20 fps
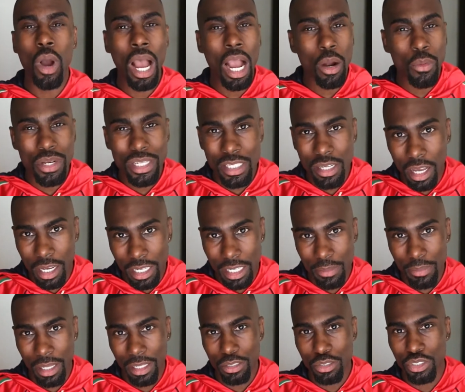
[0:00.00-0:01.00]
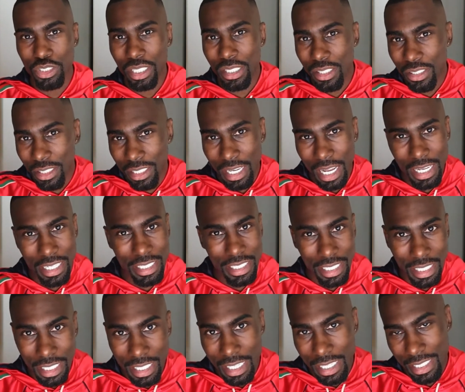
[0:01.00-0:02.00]
Why are we talking about gender and
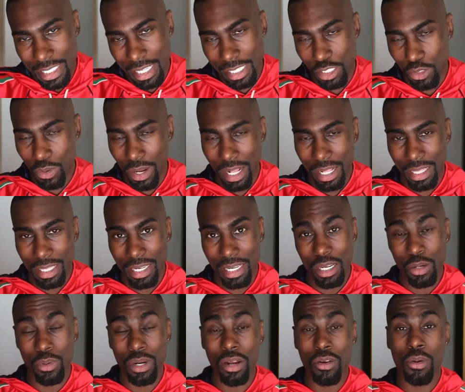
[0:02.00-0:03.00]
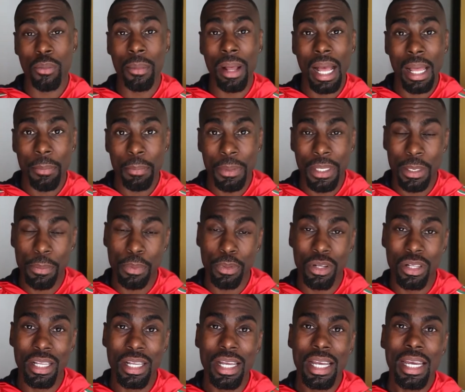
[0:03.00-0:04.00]
identity and sexuality? And what I remind
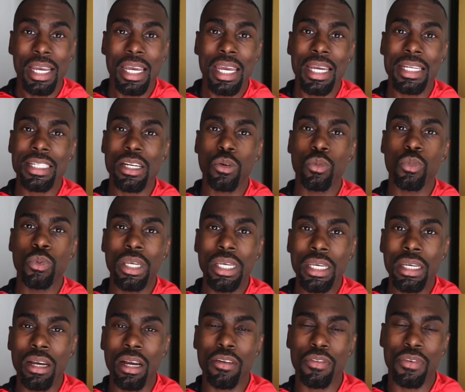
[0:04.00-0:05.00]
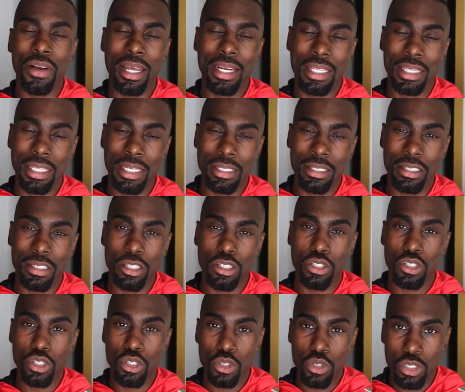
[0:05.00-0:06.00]
people is that we are fighting the
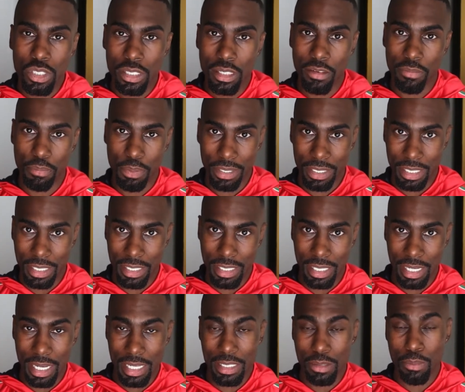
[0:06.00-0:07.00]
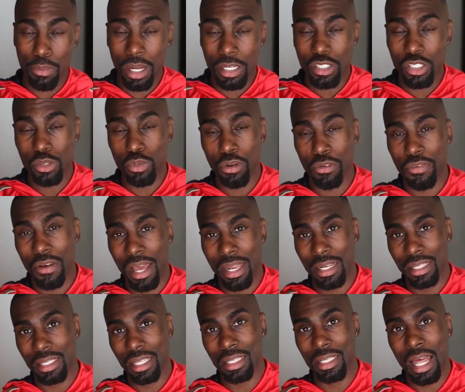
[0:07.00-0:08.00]
institution of policing as much as we're
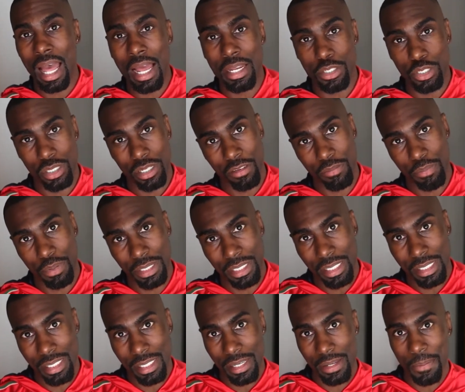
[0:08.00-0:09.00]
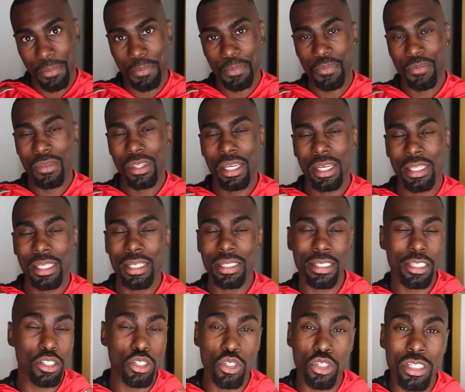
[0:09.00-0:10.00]
fighting the logic of policing.
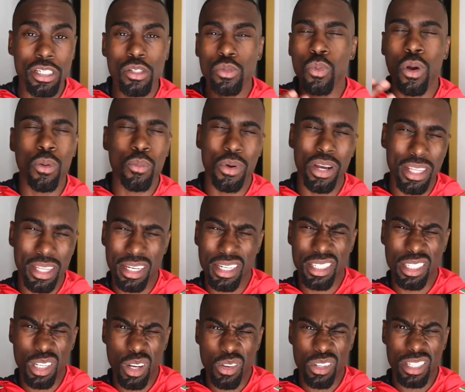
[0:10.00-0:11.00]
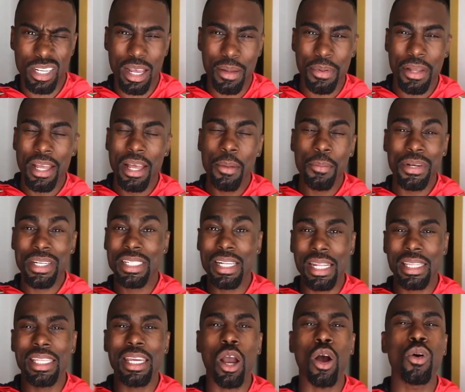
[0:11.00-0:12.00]
The institution is one way that it shows up,
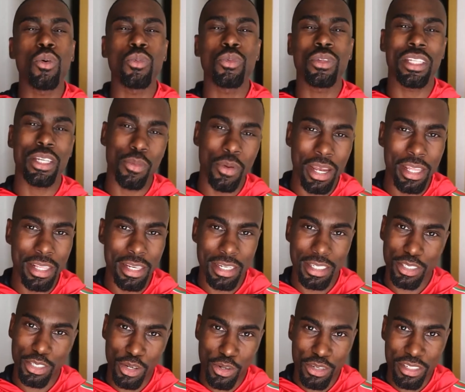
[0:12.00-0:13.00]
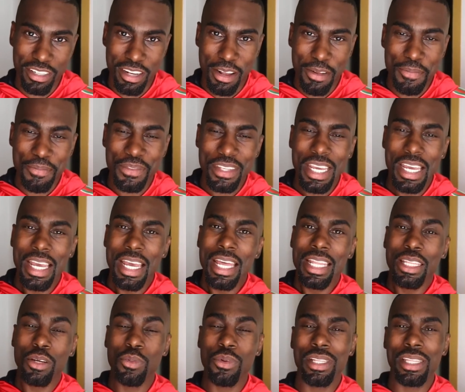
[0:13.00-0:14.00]
but it's not the only way that it shows up.
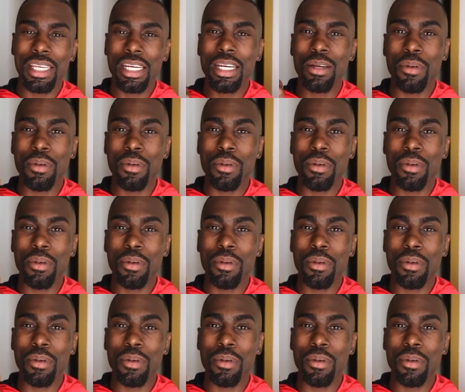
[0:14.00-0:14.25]
Then when